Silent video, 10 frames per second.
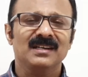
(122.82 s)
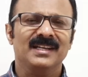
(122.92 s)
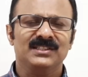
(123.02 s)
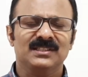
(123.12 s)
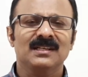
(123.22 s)

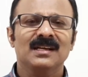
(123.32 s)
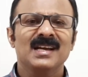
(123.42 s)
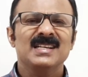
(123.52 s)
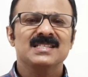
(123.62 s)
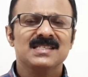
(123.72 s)
nation.
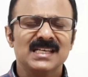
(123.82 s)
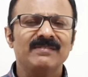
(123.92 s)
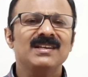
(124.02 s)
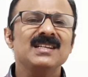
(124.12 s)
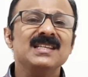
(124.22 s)

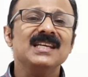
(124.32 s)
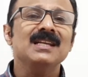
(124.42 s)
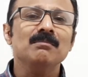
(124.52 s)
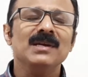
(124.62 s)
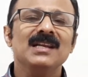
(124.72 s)

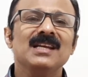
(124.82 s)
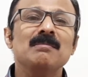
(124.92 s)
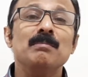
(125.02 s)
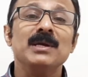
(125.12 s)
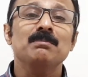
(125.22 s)
17 million
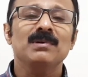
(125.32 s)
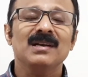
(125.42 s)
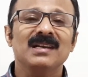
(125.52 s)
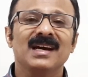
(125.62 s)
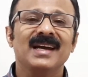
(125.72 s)
people
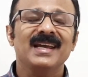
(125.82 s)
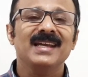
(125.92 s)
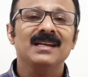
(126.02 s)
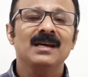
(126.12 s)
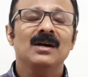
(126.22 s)

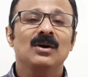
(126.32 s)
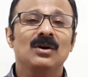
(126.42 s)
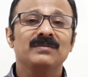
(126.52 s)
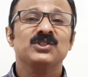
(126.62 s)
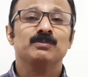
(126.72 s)
died
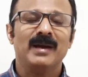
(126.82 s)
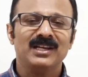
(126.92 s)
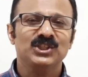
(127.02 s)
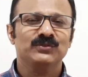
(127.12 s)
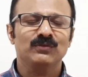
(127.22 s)
of
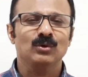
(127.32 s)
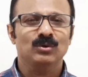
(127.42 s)
Spanish flu.